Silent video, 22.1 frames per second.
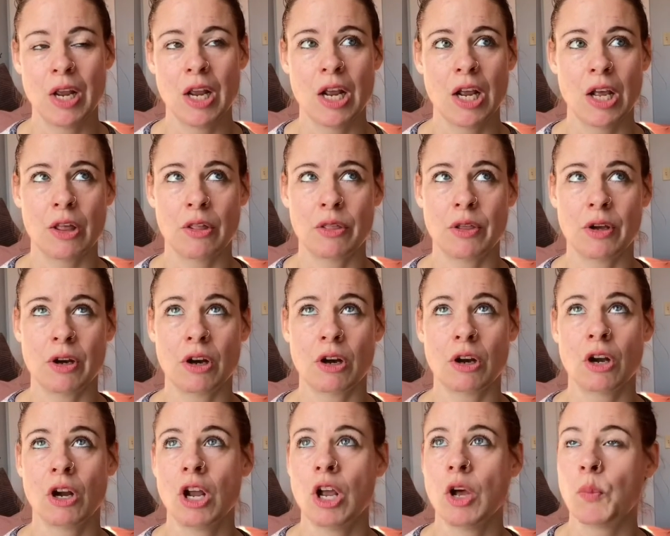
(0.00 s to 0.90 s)
They're
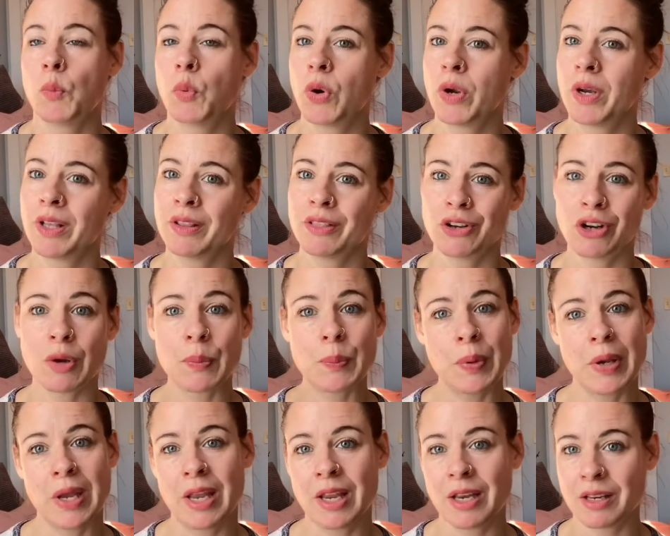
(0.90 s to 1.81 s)
putting their
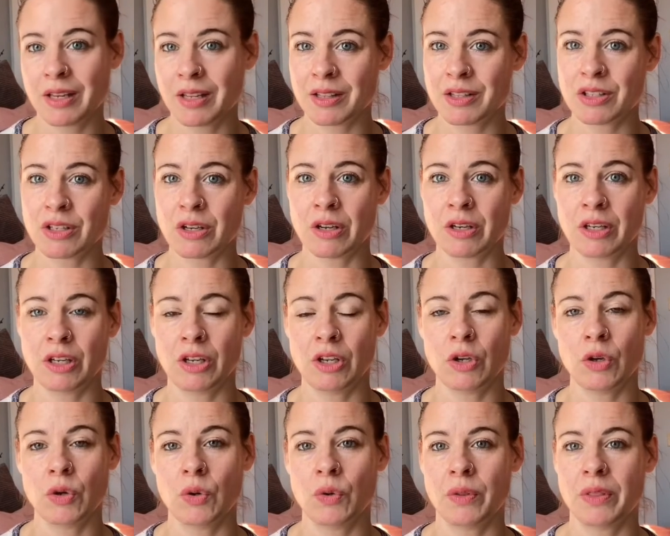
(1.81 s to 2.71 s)
opinions on
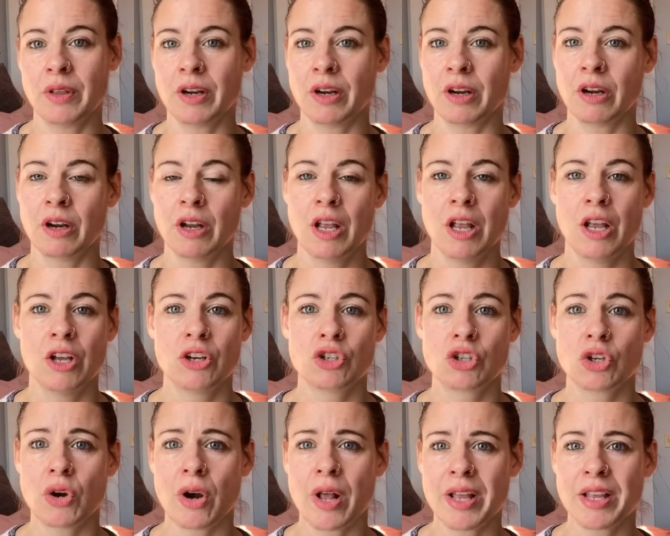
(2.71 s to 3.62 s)
you. They're
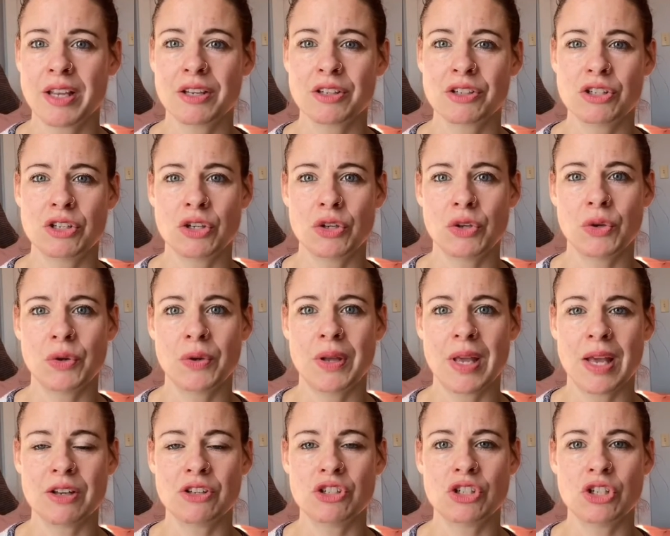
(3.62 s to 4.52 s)
trying to
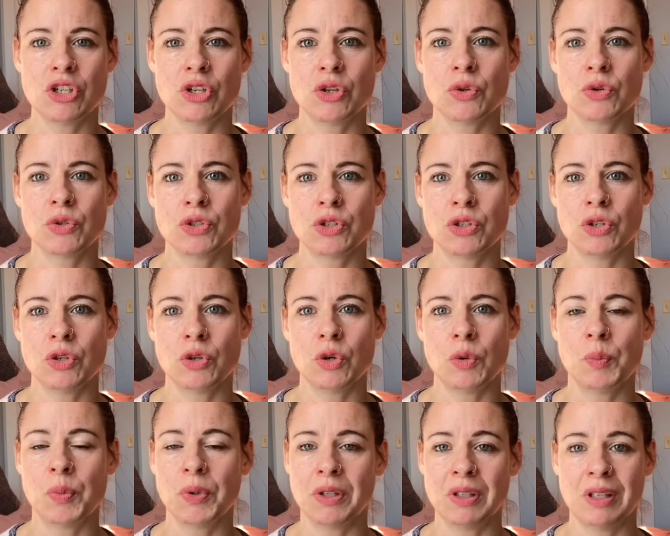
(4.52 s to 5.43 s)
get you to
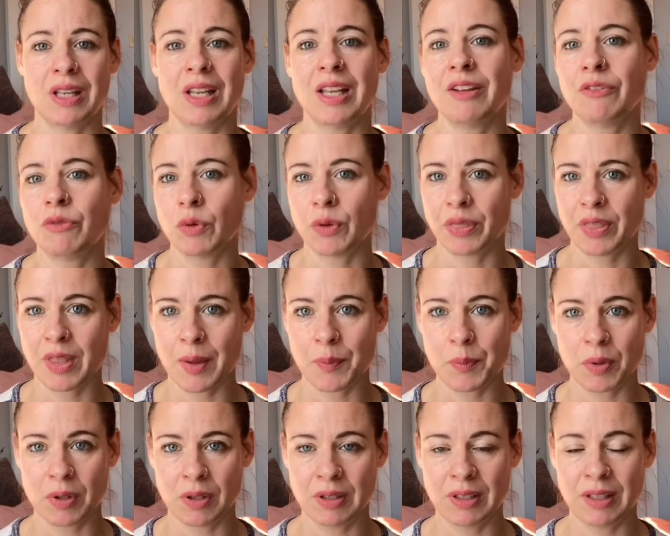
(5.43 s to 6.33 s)
believe what they
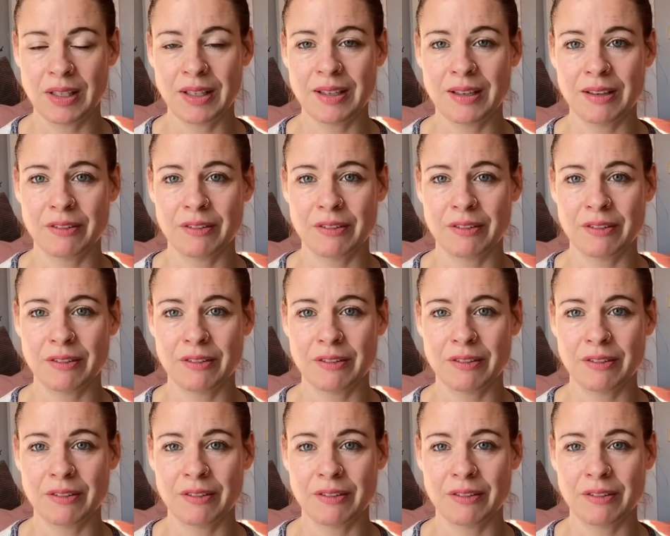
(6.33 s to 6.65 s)
believe.